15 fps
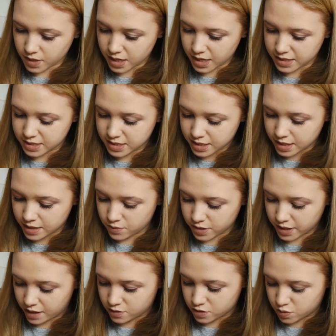Let's see what
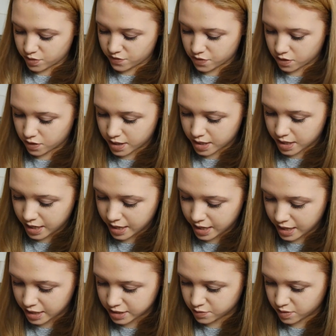else we've got in
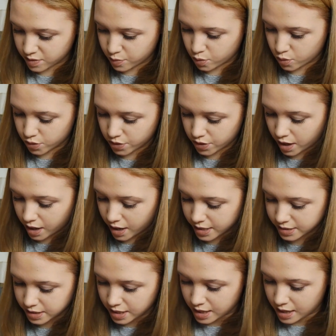here. I don't want to bore you guys.
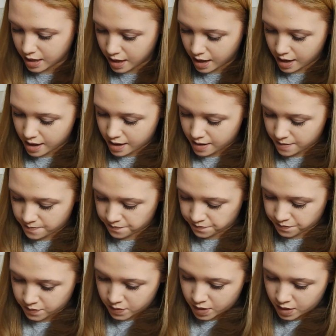
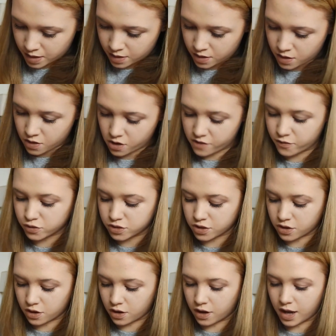I've also
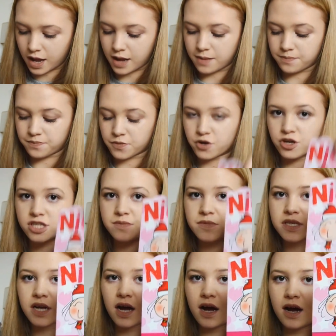got
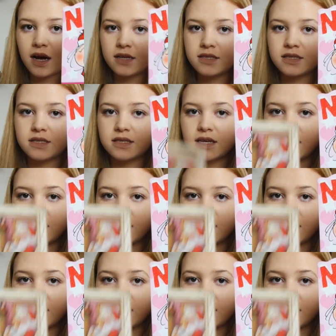Christmas cards